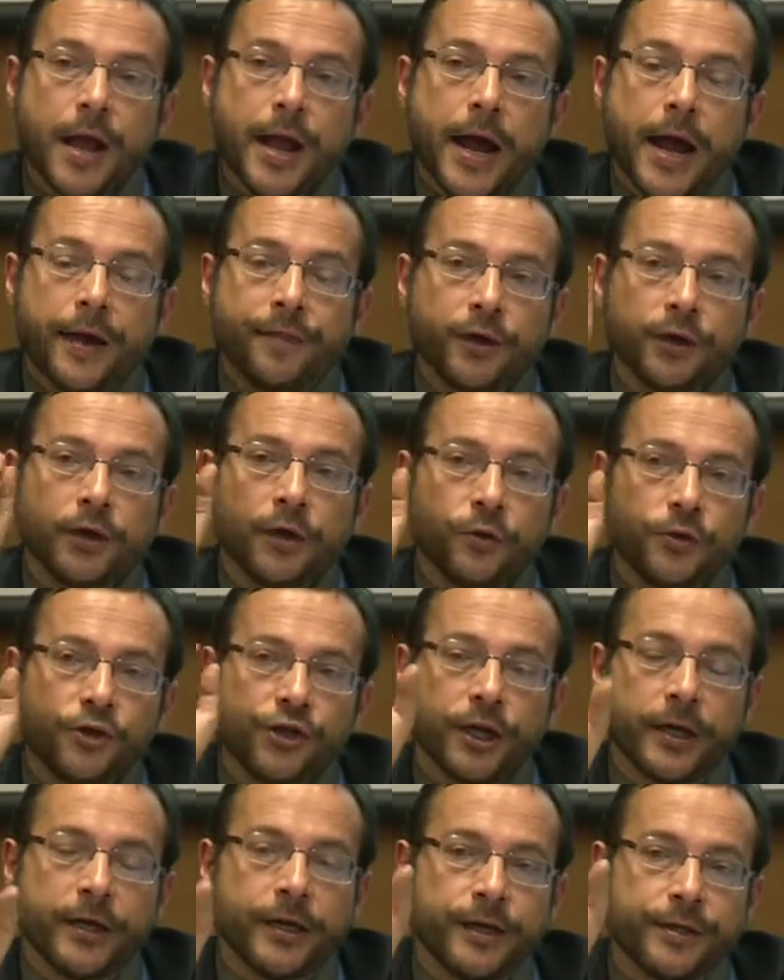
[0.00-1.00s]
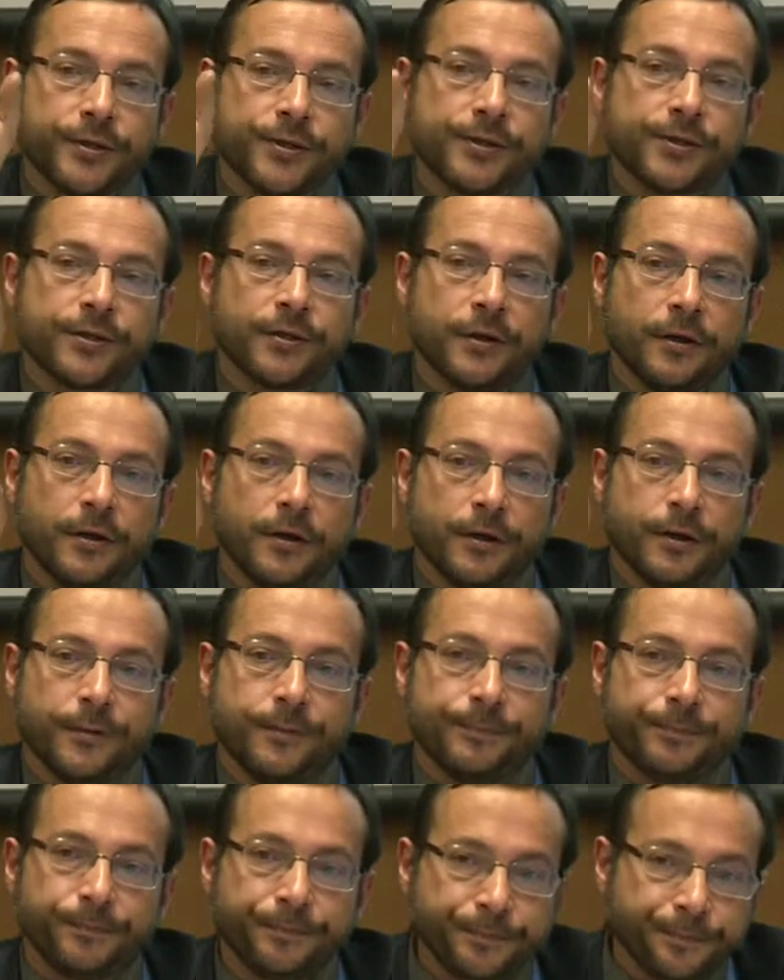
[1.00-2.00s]
And the co-chairs,
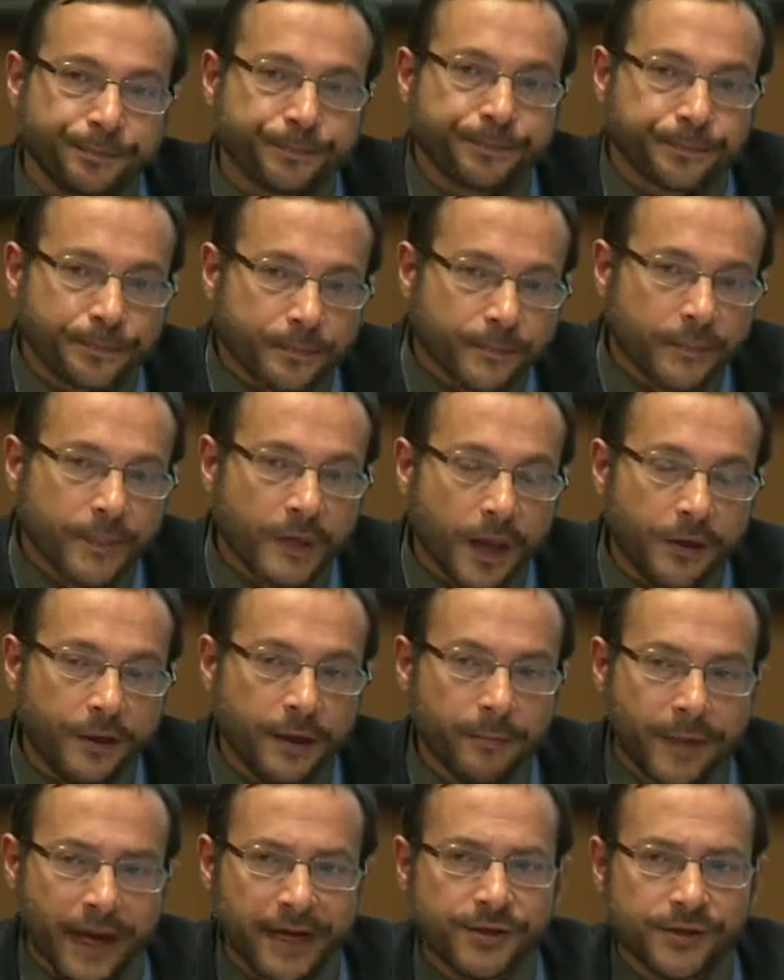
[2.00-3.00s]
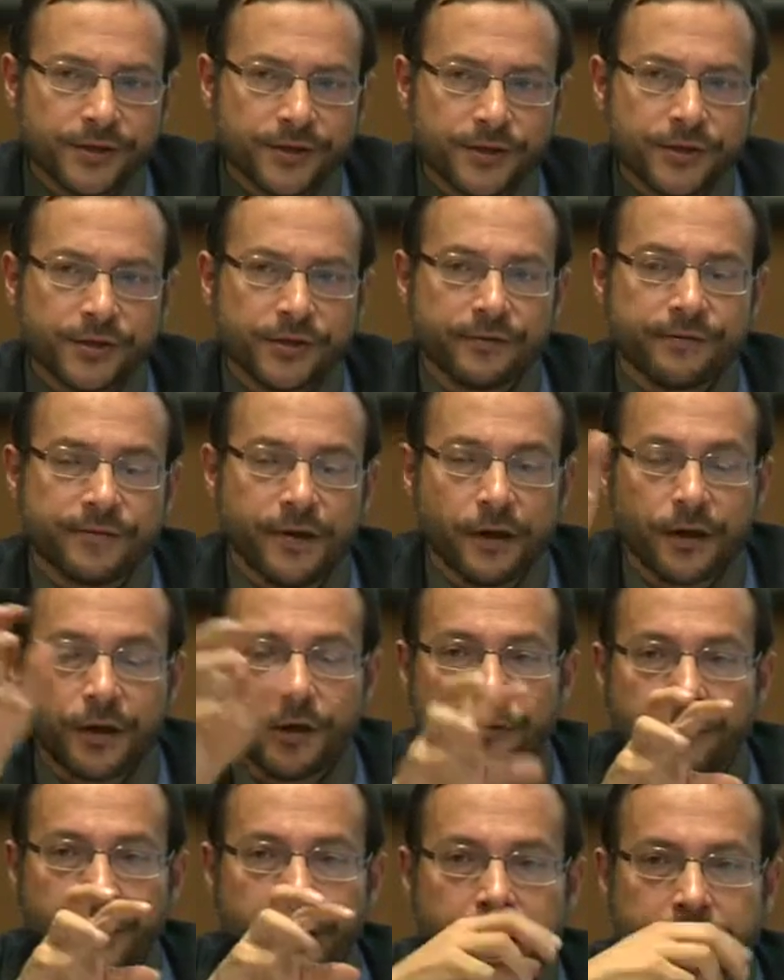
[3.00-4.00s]
the ambassadors of
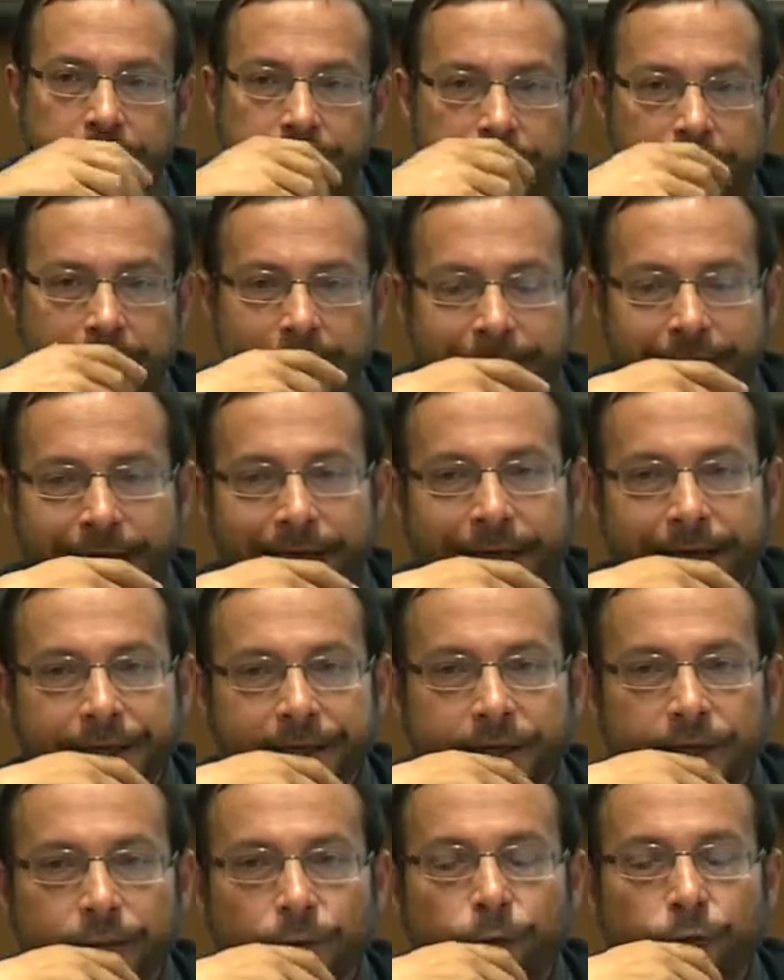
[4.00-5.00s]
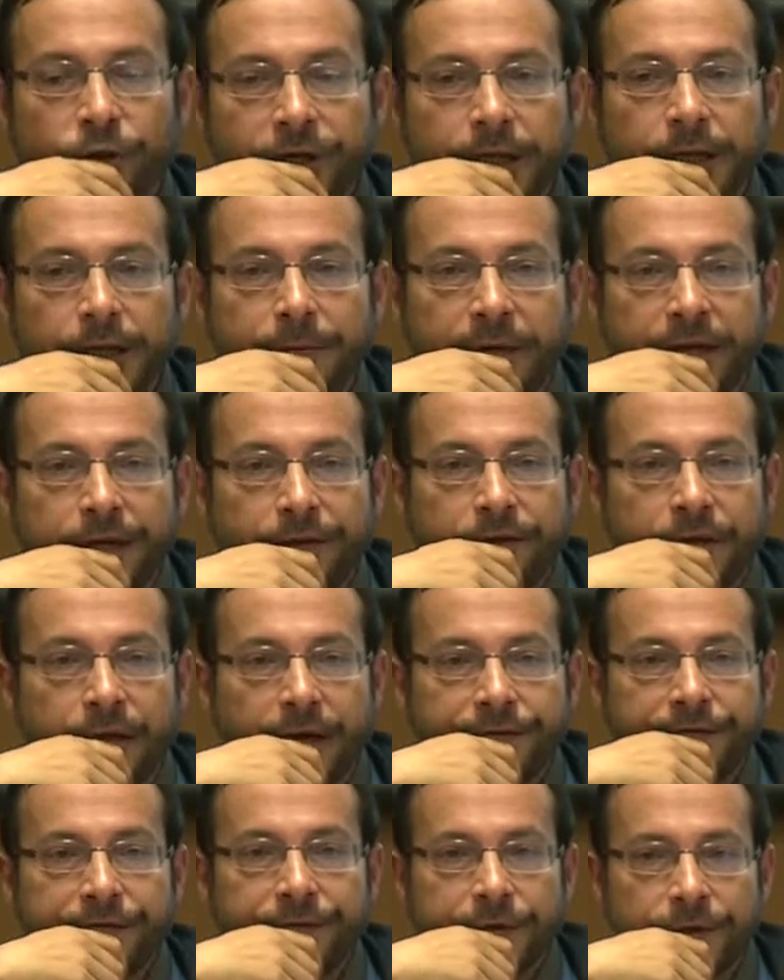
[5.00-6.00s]
Hungary and Kenya, really made an
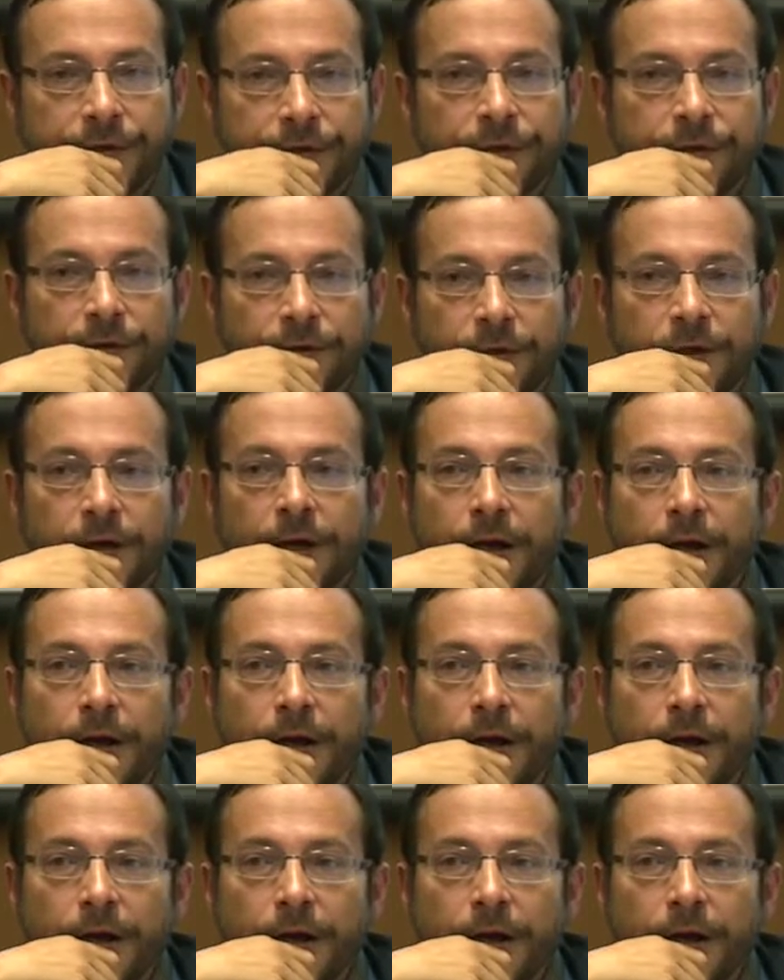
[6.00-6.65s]
effort to